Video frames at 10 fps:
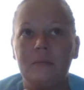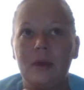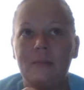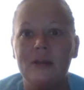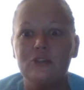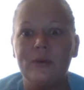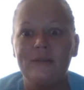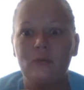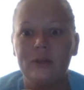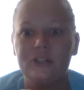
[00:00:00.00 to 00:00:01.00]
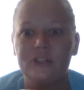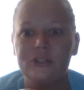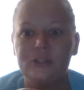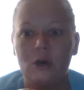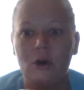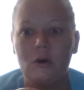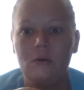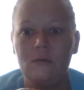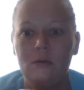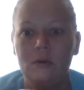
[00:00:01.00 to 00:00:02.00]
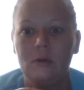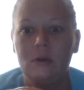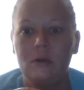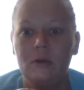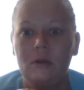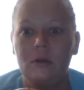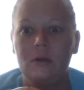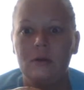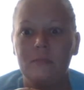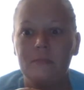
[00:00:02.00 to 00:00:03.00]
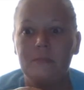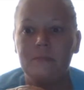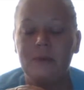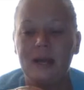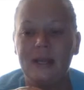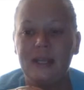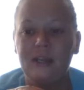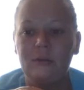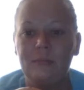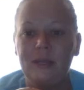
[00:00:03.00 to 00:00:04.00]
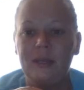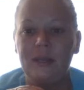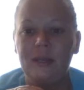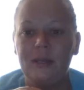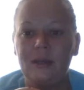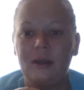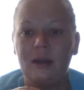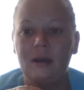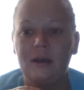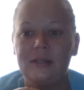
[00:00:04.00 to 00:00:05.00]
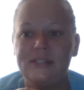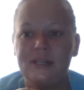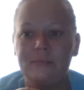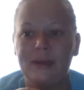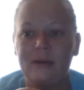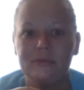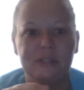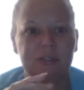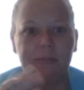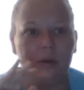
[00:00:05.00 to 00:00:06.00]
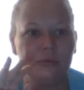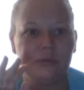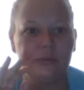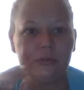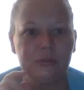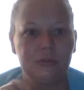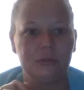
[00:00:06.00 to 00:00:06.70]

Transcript: about 24 inches tall, but he'll be 10 pounds at the most.